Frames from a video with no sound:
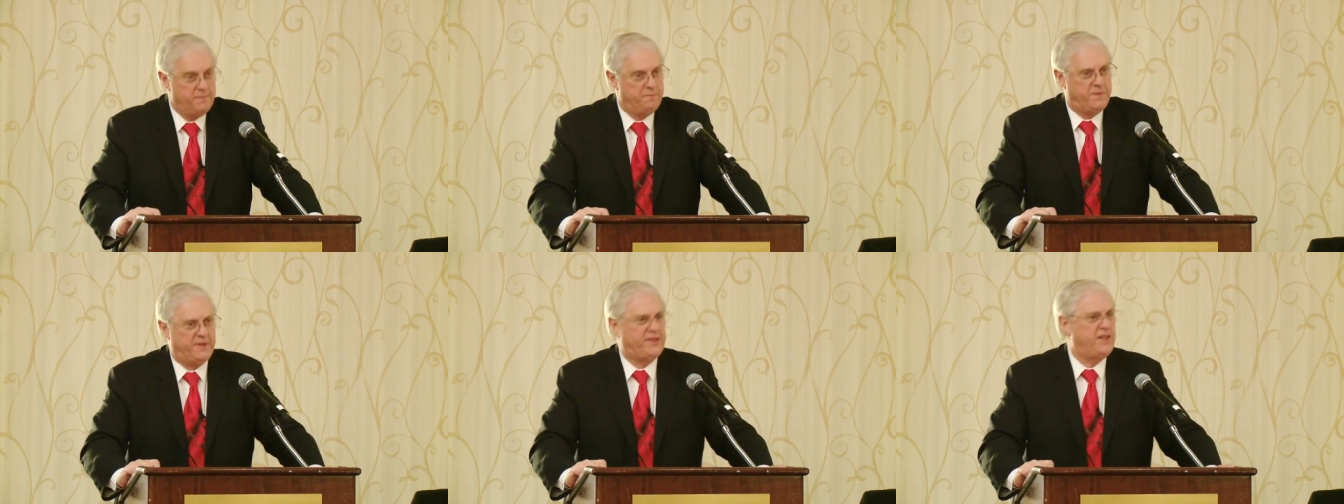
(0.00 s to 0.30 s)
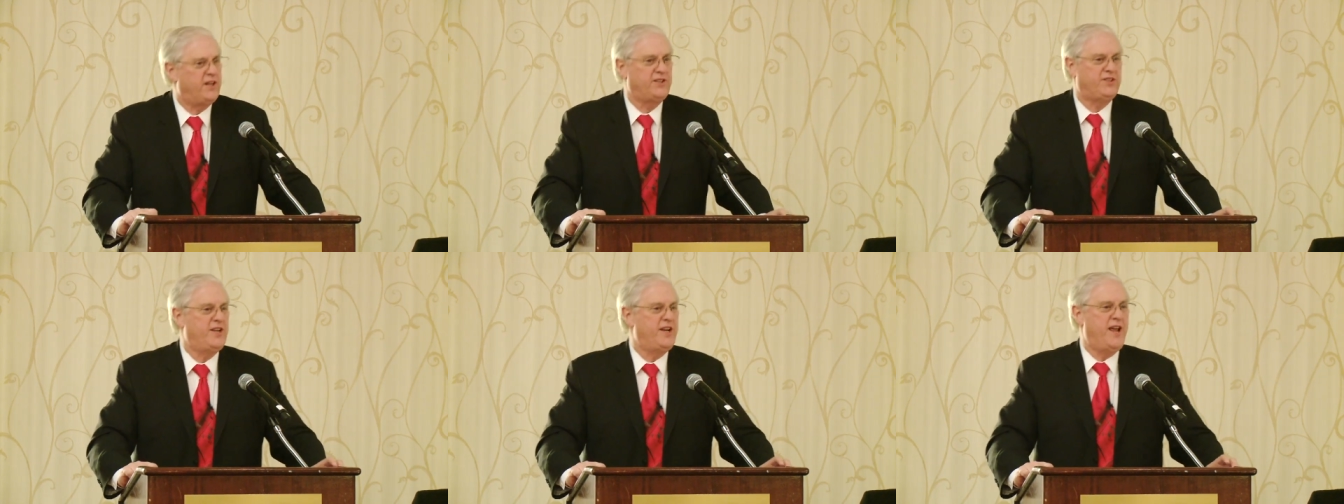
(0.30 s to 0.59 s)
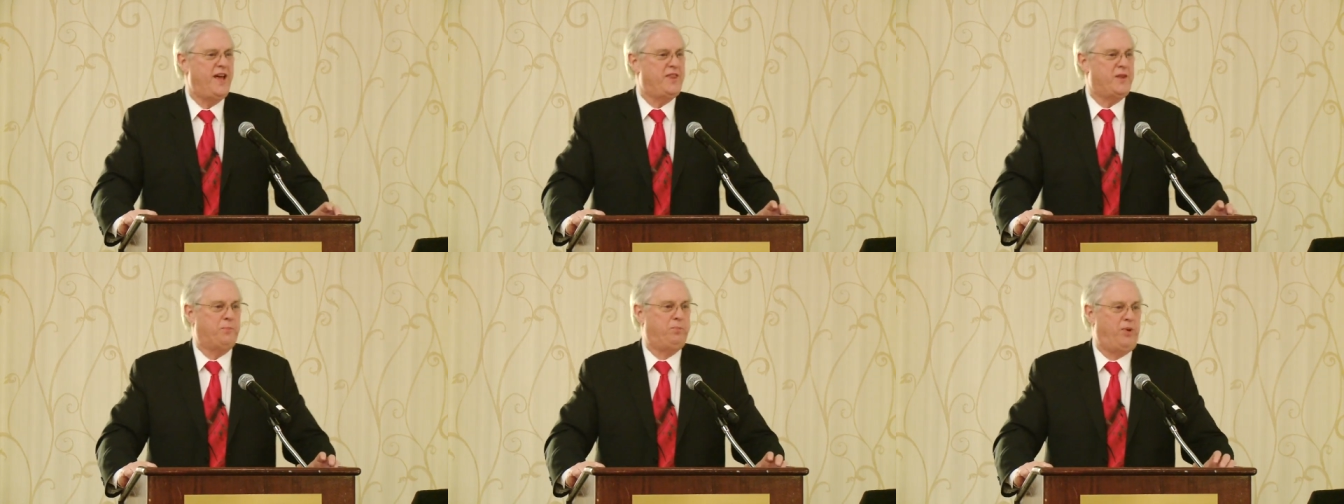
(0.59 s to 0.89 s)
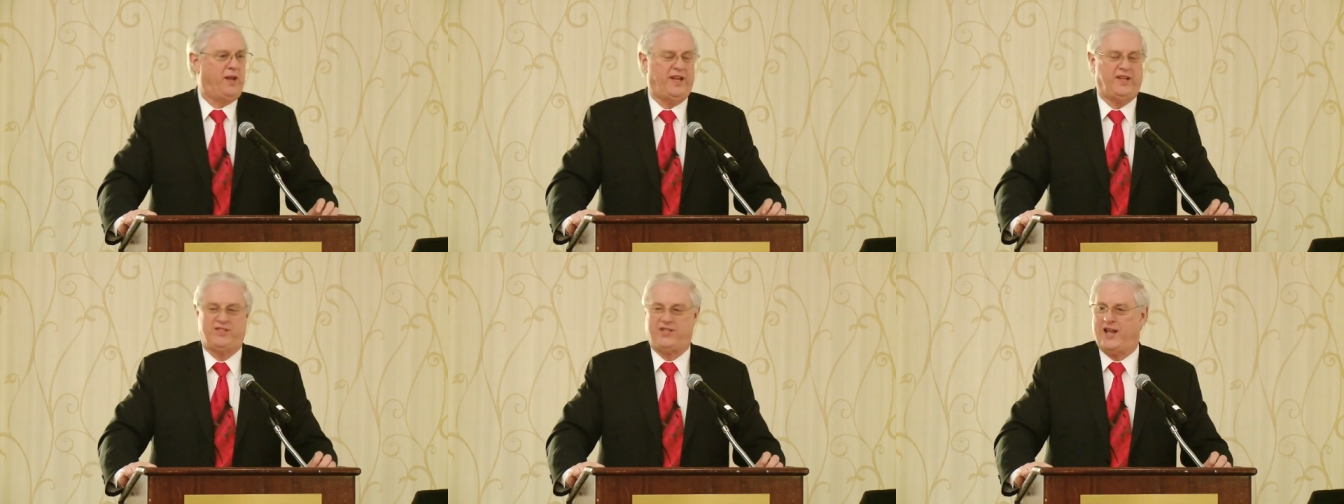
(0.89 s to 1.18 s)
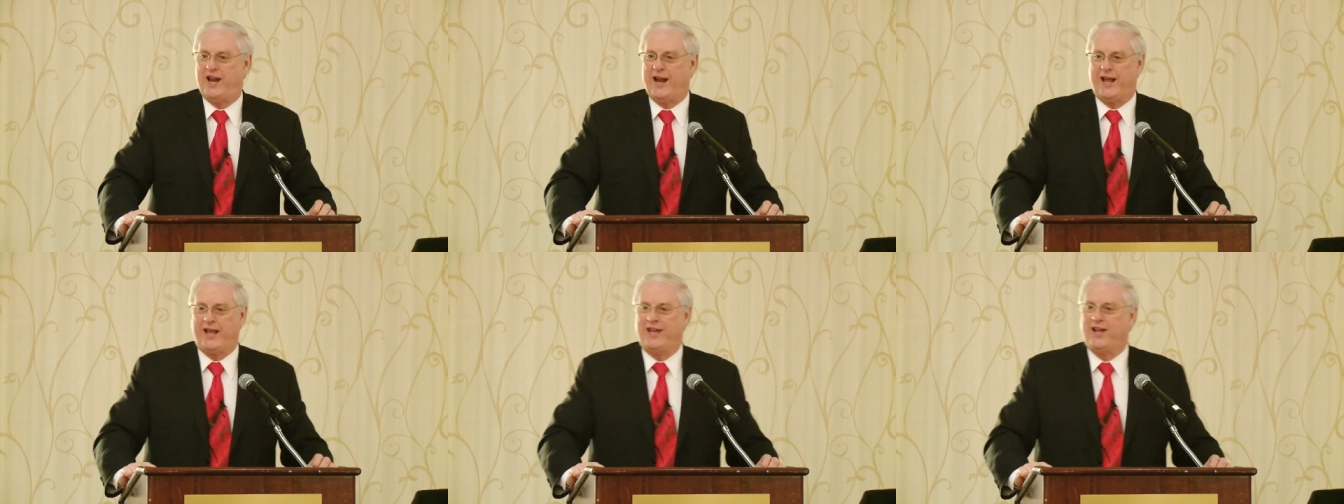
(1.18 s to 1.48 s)
But there's another place
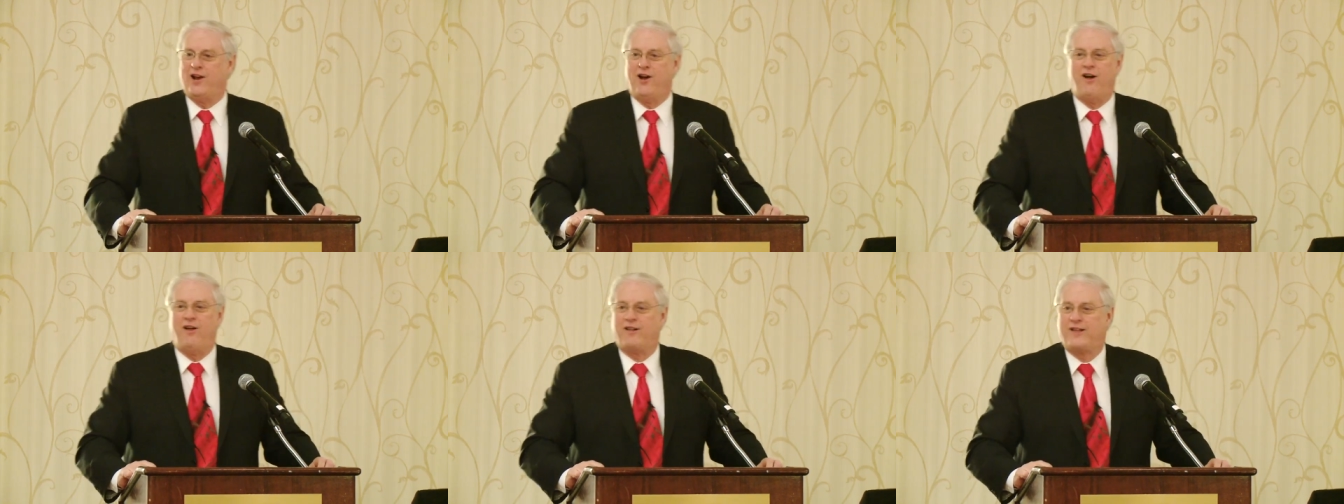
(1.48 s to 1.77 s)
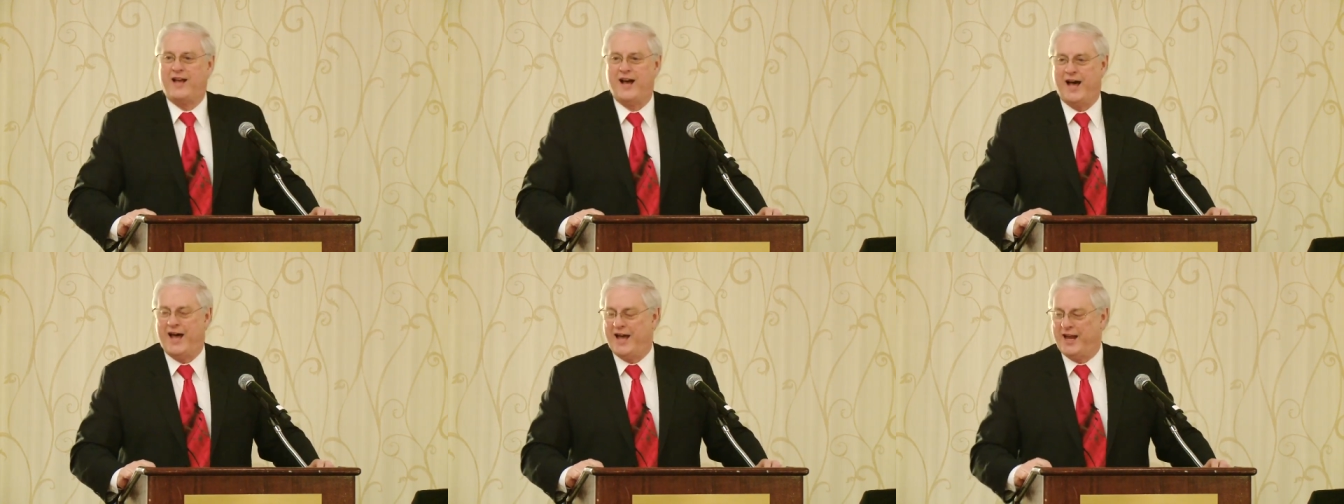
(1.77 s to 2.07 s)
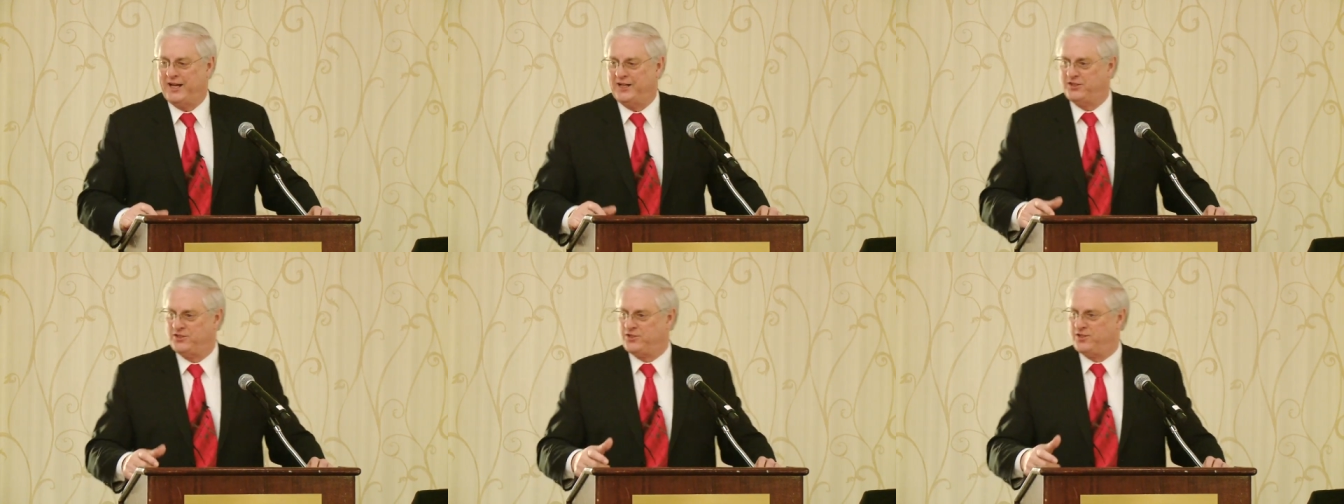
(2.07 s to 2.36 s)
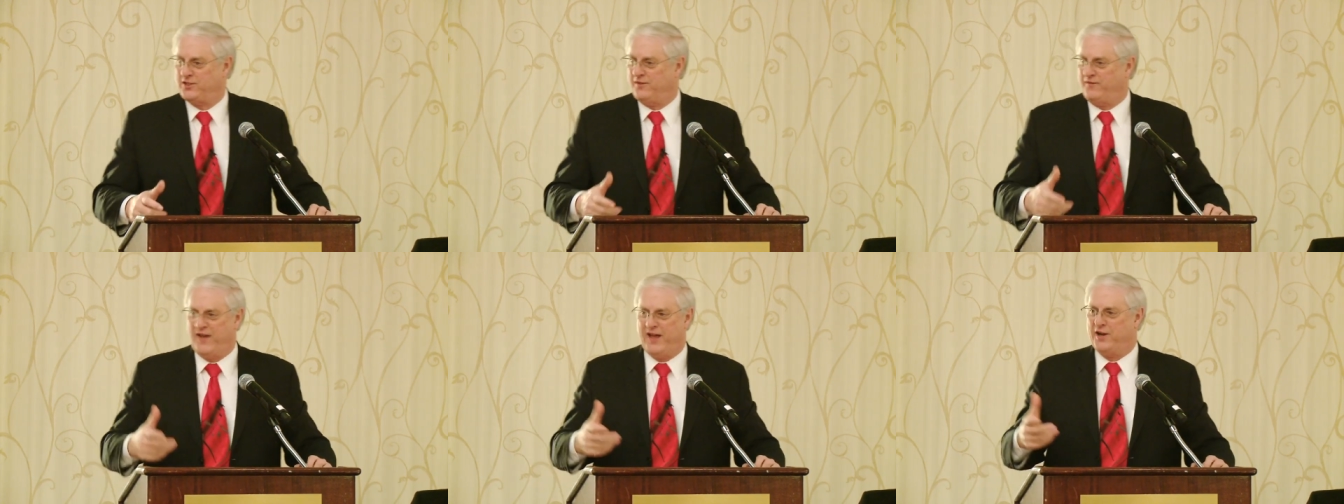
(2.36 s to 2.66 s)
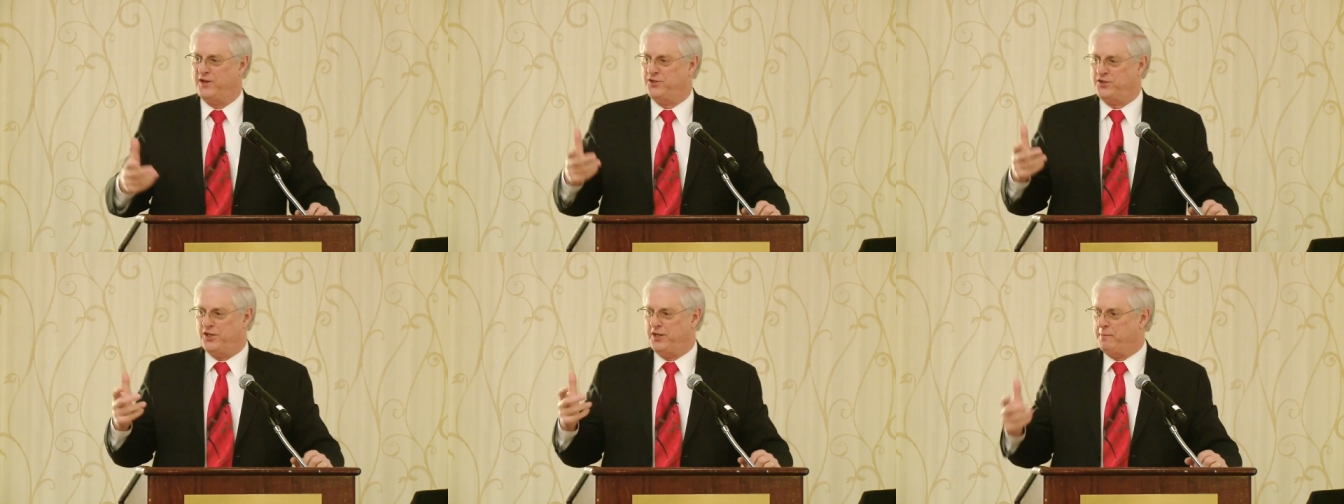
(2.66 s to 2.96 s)
that I get all kinds of
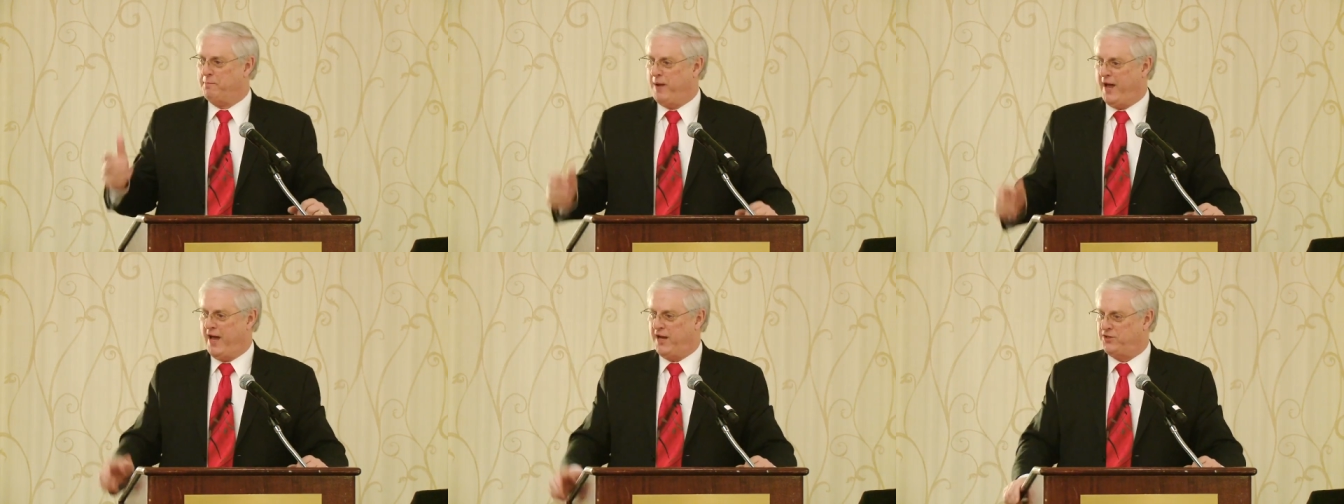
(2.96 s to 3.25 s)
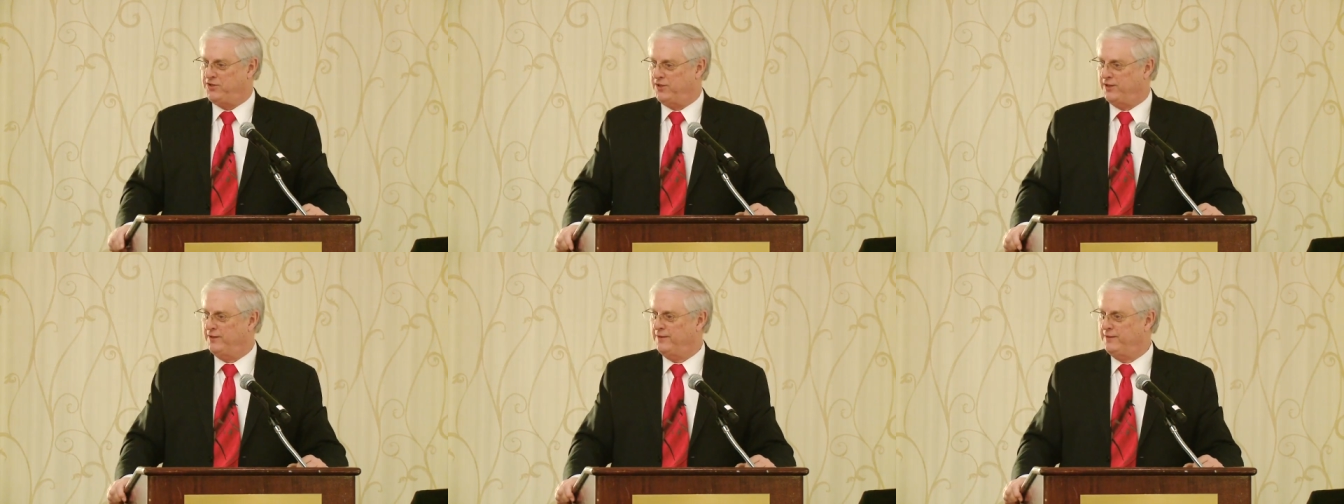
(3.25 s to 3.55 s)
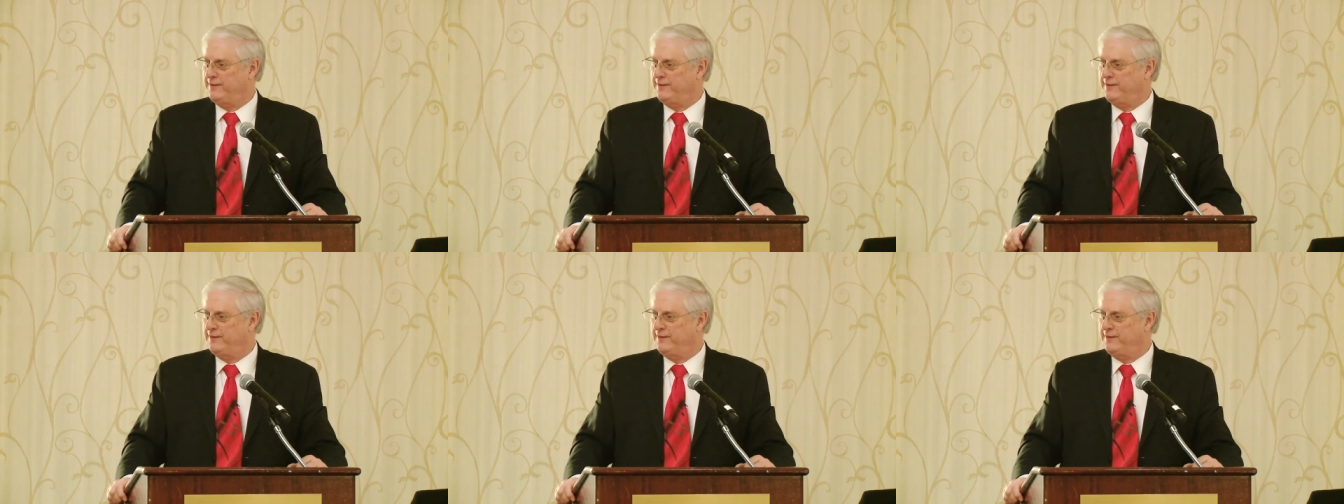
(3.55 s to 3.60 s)
energy and passion.